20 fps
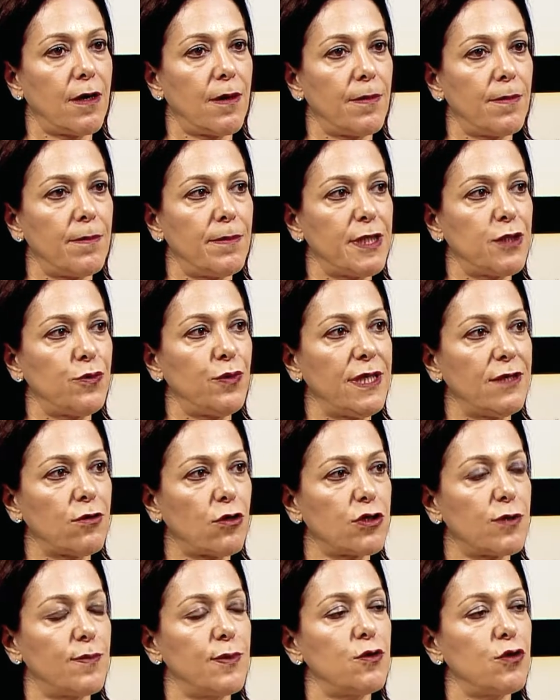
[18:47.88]
between
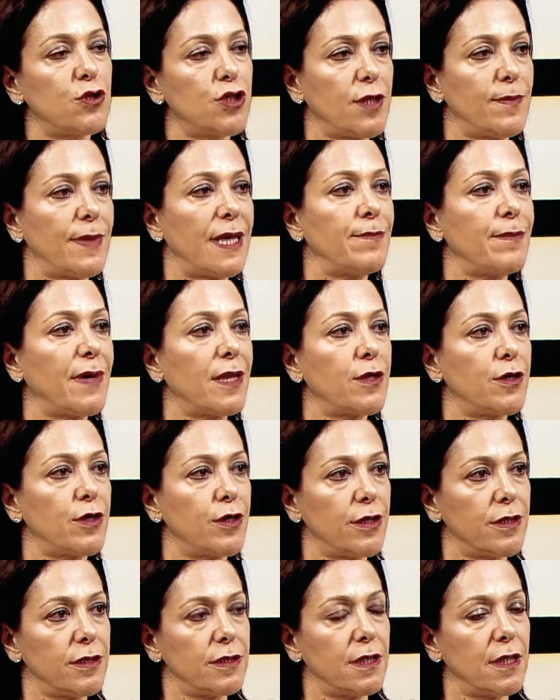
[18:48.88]
entrepreneurship and
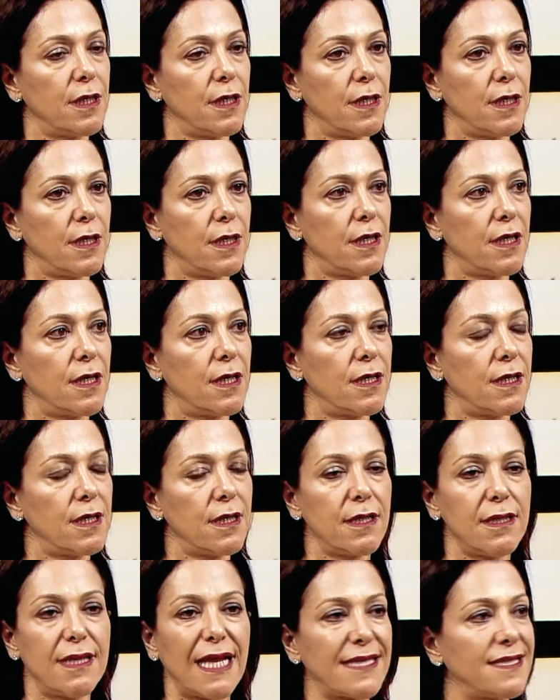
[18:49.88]
motherhood.
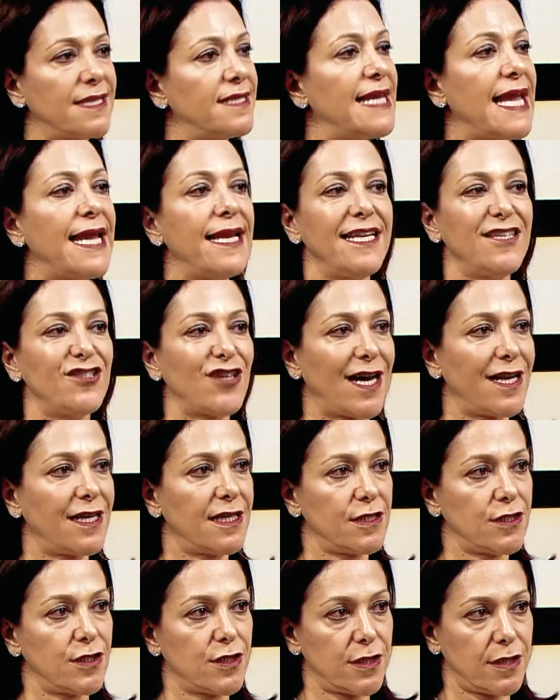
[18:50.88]
That's a daily
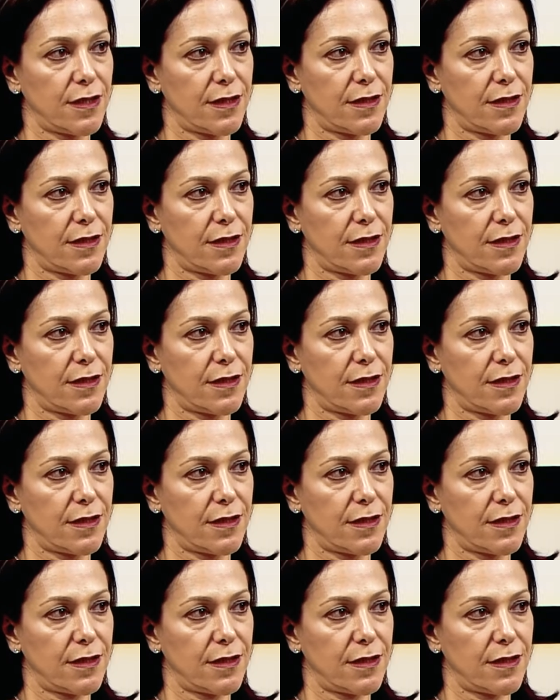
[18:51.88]
challenge.